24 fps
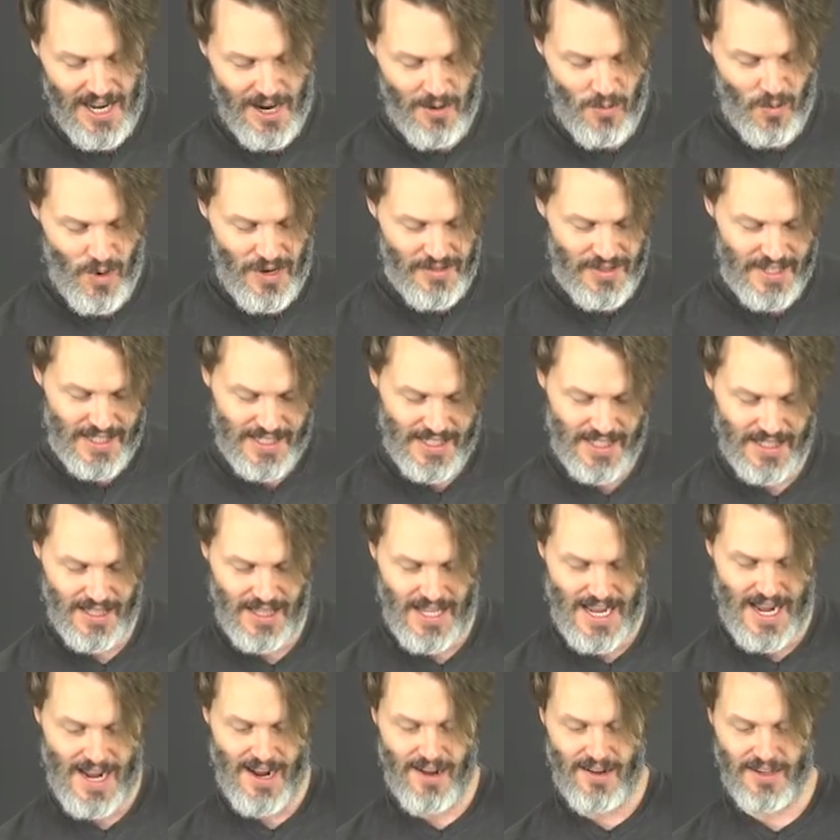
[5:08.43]
Uh, what this
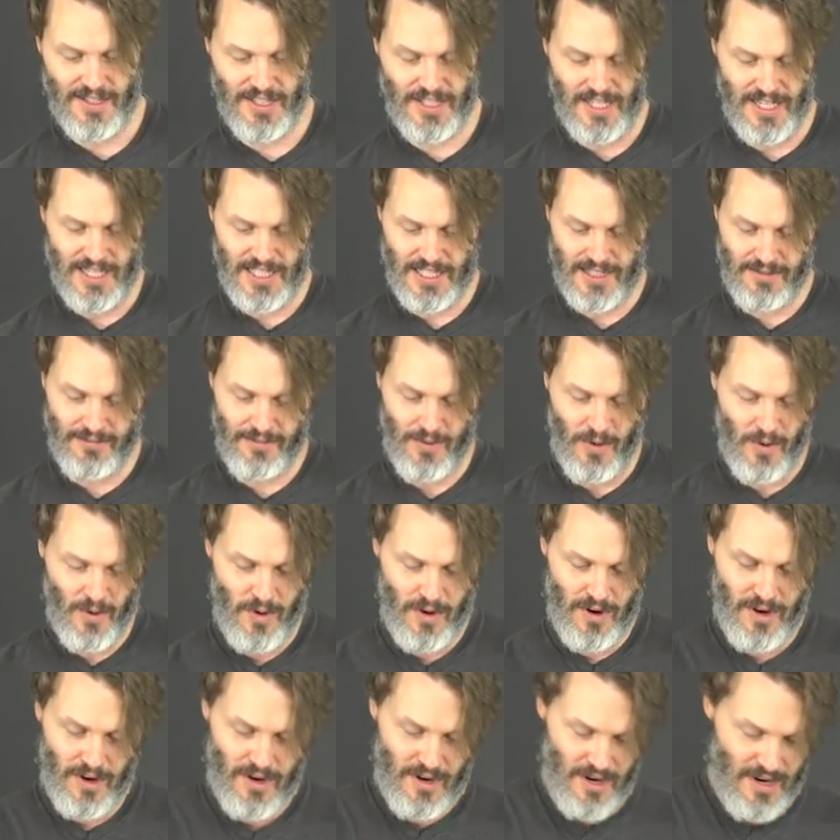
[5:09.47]
allows is
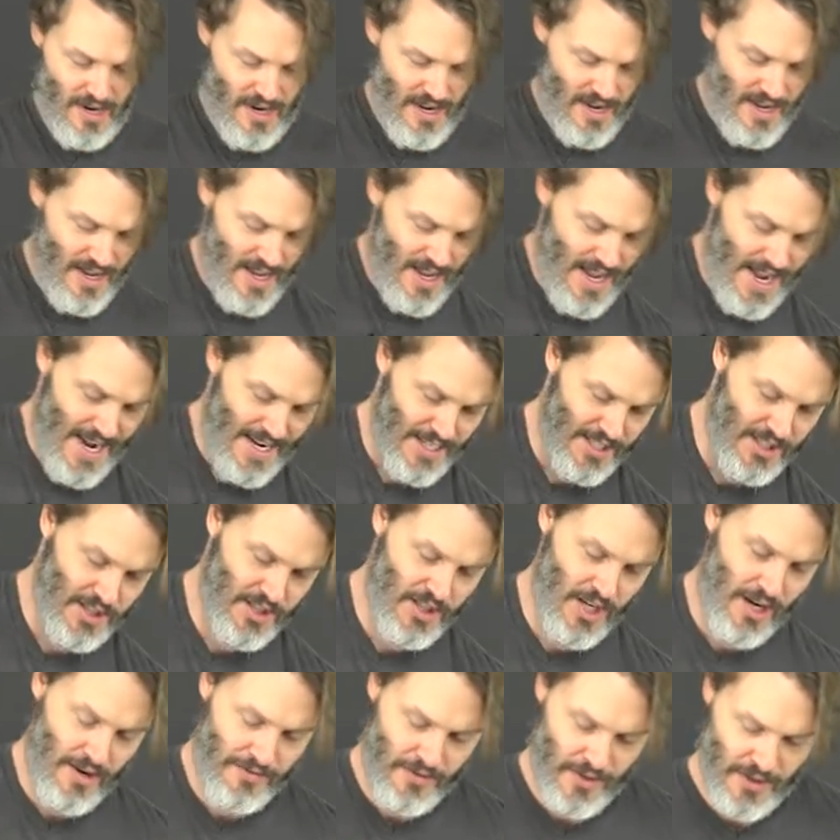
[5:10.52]
for a
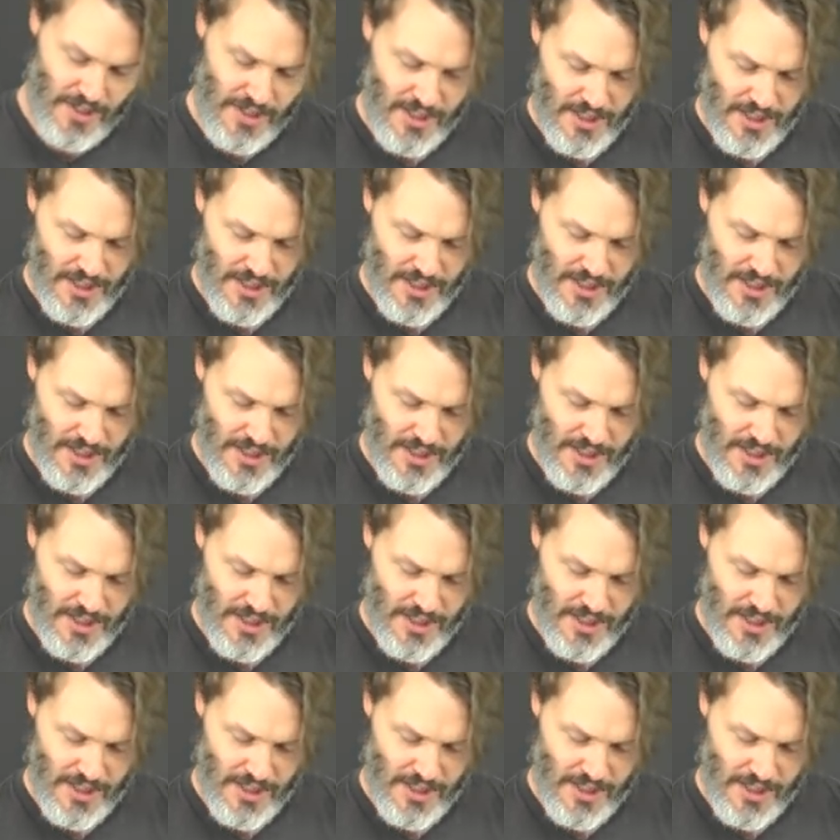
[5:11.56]
softer